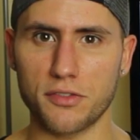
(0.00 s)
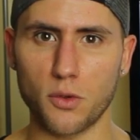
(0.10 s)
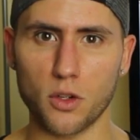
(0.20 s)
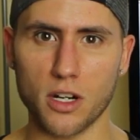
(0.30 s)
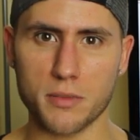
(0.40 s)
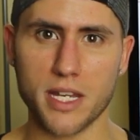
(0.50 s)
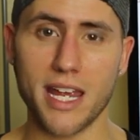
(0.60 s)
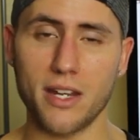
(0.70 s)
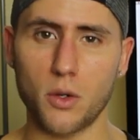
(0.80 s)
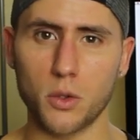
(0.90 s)
your forearms
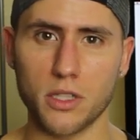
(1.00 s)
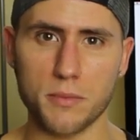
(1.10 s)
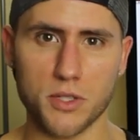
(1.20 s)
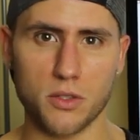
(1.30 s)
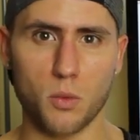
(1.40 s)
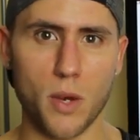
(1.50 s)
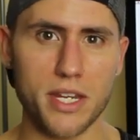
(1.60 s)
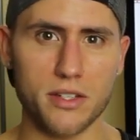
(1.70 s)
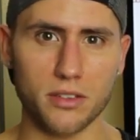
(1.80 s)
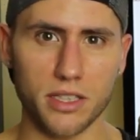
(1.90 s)
can't hold up to the
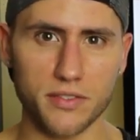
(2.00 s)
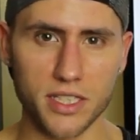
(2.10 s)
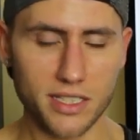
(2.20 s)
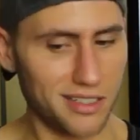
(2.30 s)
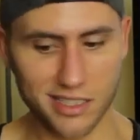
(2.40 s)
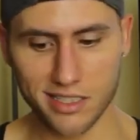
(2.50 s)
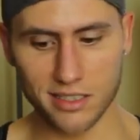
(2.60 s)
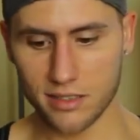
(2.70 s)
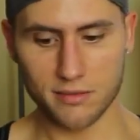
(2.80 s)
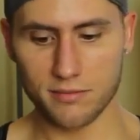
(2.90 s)
weight you're lifting.
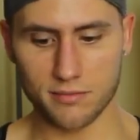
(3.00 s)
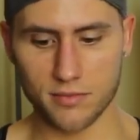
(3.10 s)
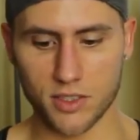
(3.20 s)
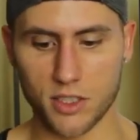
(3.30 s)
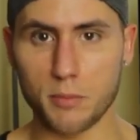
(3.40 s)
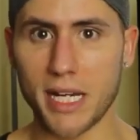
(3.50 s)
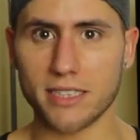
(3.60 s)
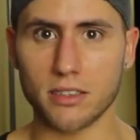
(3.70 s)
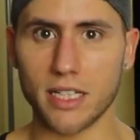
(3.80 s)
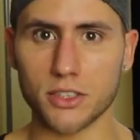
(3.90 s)
Your
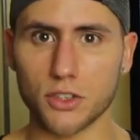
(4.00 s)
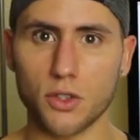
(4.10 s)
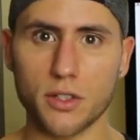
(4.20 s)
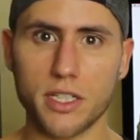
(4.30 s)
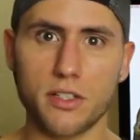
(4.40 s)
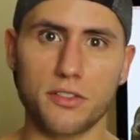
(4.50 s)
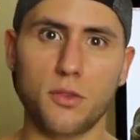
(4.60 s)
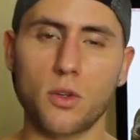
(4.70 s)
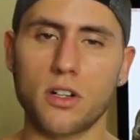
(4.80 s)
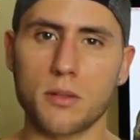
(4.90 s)
back's a lot stronger than your
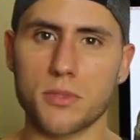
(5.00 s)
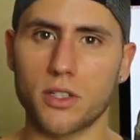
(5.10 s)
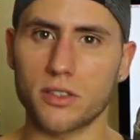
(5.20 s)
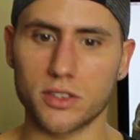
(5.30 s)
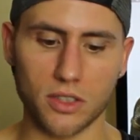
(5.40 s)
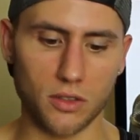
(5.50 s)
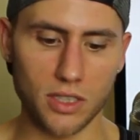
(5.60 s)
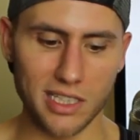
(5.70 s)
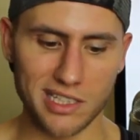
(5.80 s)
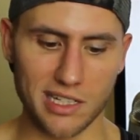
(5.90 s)
forearms are.
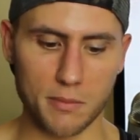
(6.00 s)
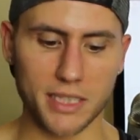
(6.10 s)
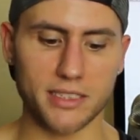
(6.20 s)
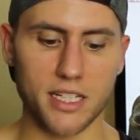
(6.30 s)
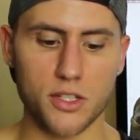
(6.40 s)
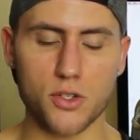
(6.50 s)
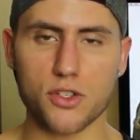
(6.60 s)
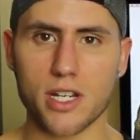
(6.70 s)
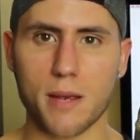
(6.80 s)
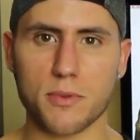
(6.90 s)
So I'm not saying
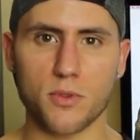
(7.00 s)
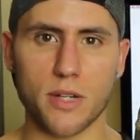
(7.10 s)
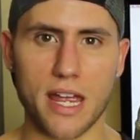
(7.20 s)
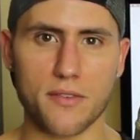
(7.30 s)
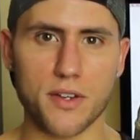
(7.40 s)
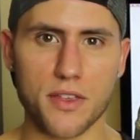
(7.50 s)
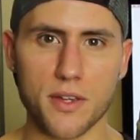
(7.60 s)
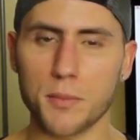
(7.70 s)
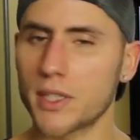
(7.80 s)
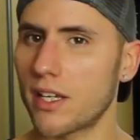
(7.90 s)
use straps for
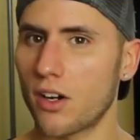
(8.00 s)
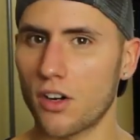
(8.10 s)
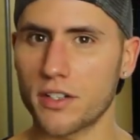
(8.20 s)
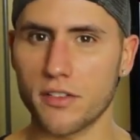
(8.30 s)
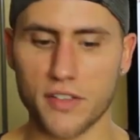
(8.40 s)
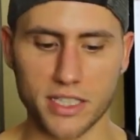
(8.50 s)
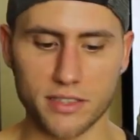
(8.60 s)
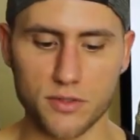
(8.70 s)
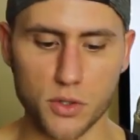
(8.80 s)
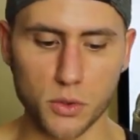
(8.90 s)
everything, but they are an
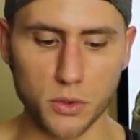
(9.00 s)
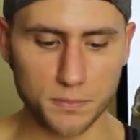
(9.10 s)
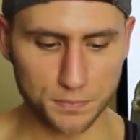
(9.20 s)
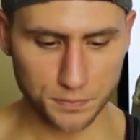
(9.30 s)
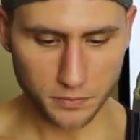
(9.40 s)
effective tool.